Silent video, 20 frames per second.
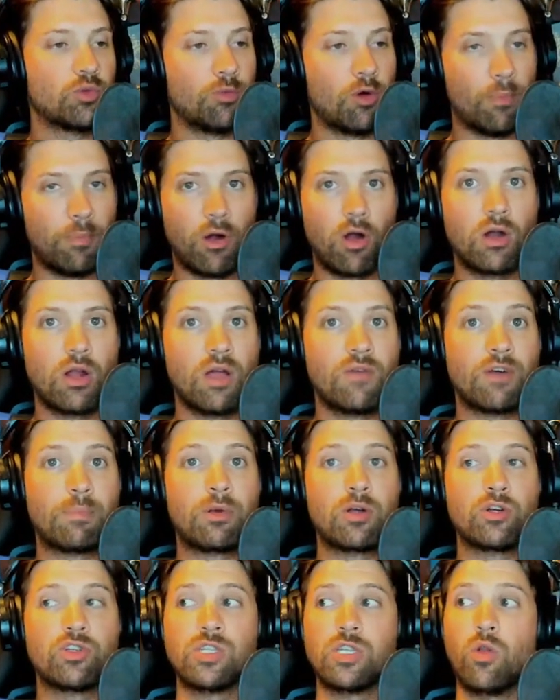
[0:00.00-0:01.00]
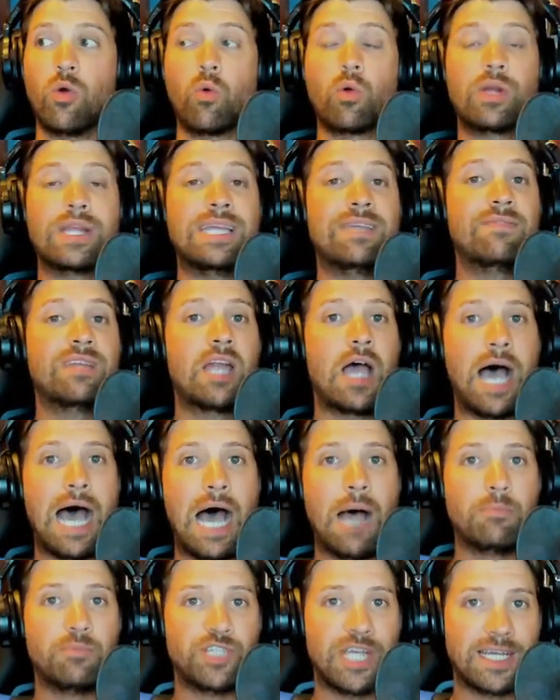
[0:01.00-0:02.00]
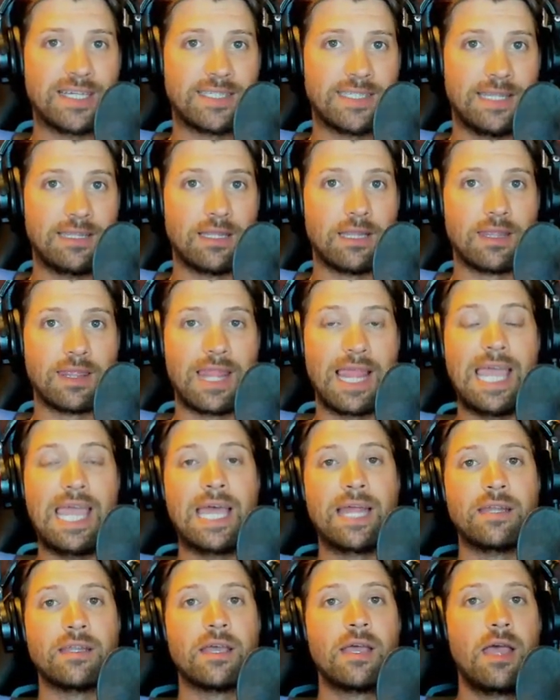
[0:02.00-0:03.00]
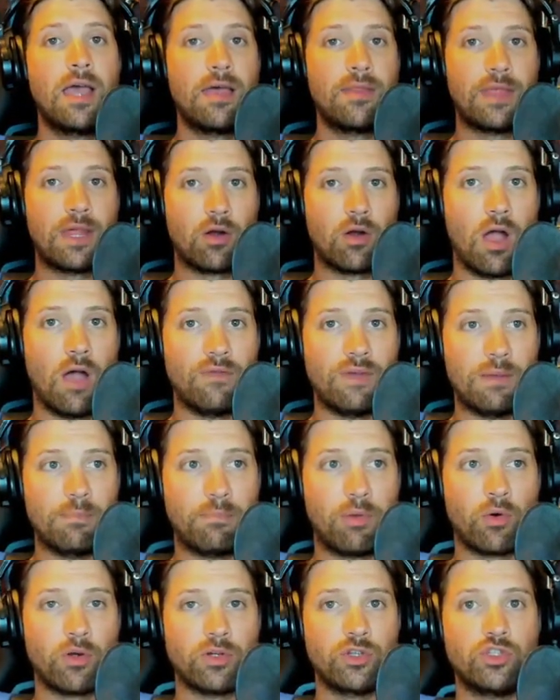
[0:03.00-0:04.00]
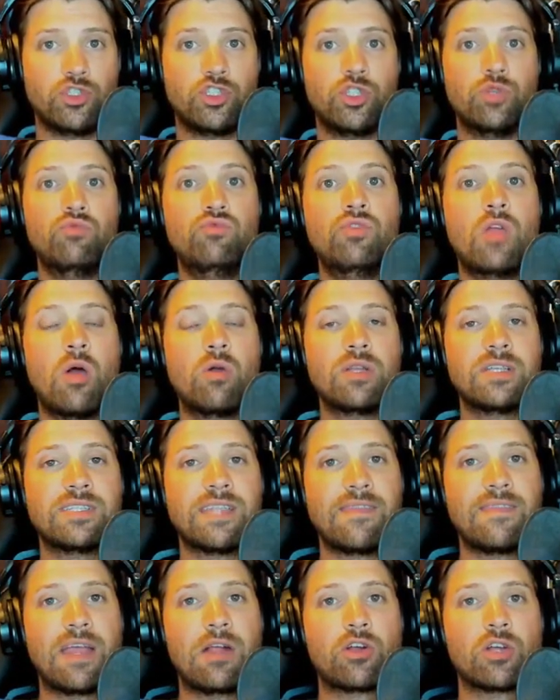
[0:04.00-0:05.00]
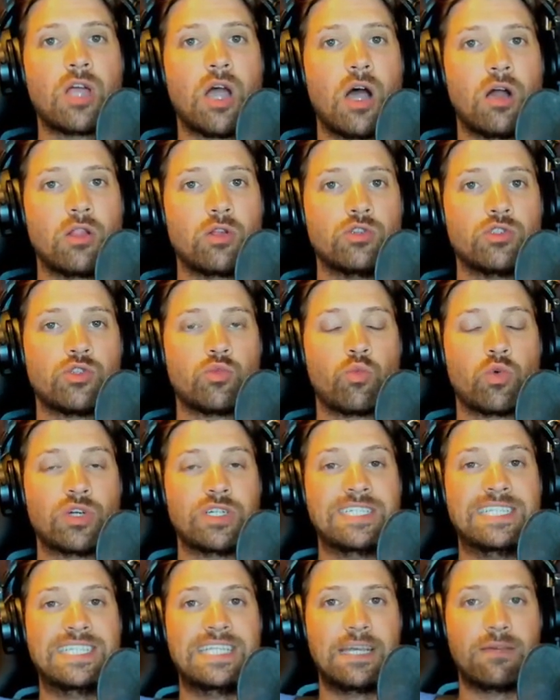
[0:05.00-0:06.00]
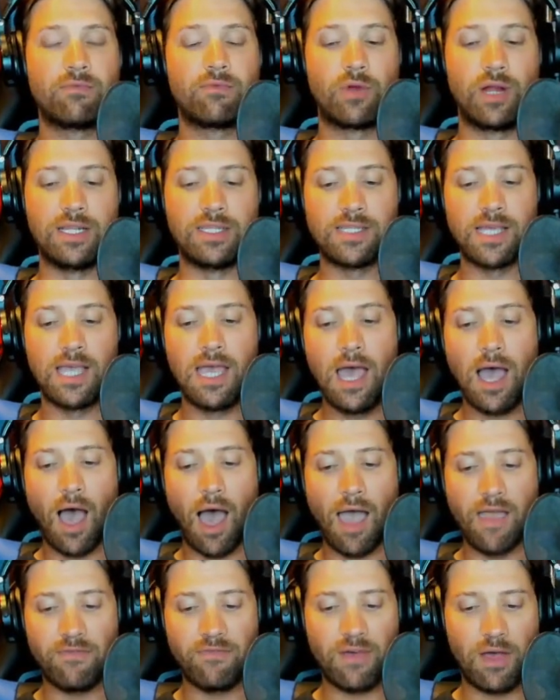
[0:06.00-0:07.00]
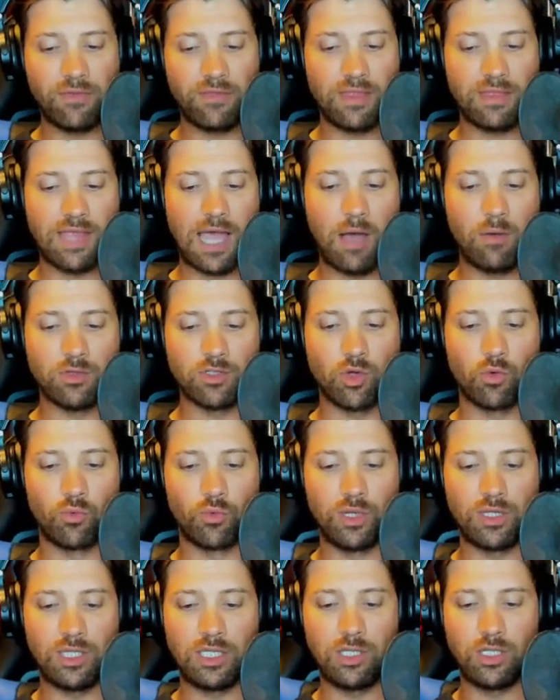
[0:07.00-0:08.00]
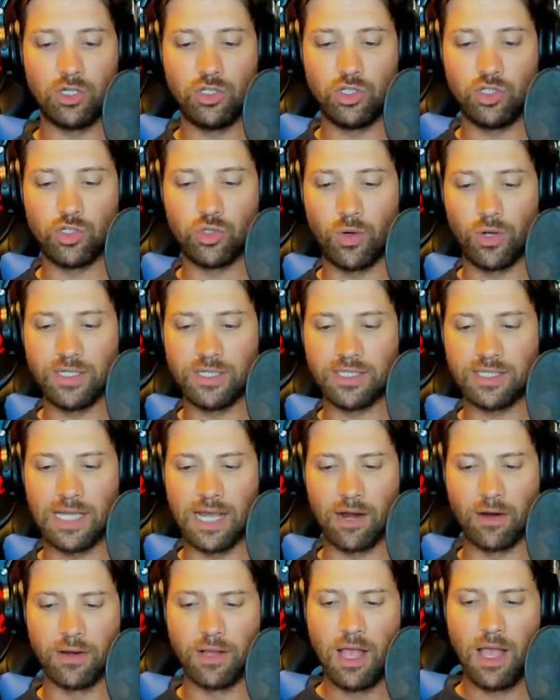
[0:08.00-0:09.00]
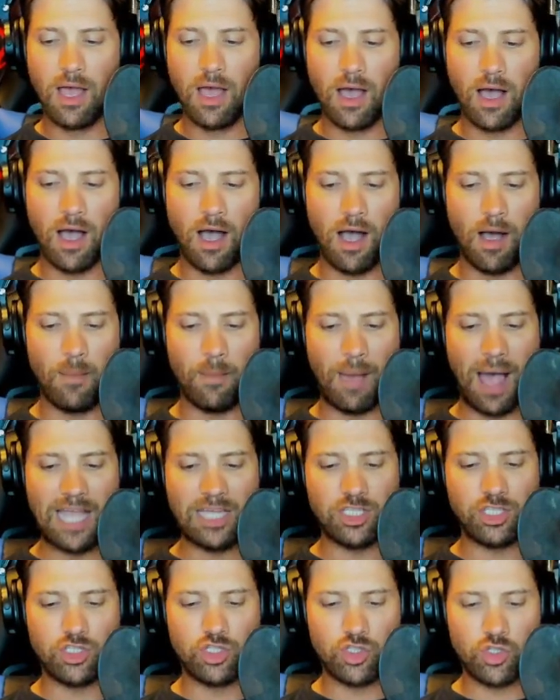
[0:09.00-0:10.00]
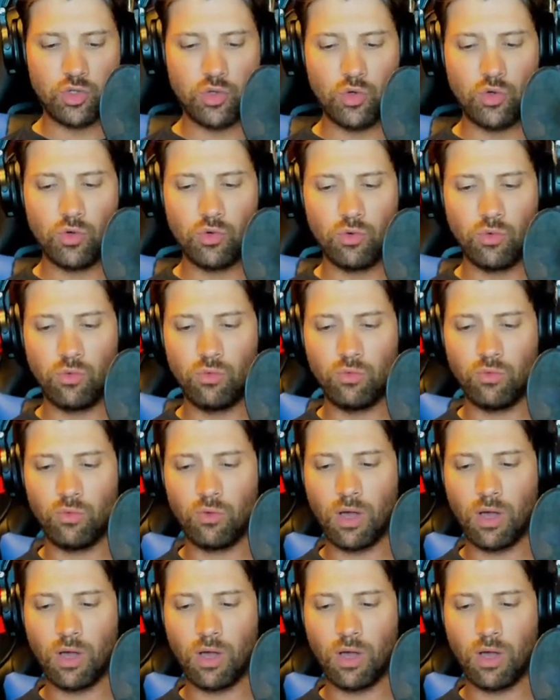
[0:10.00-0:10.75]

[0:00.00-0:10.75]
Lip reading: part of a person, or even objects in the land that are of importance, you notice that their colors were different. I felt that that was a really good choice there. I do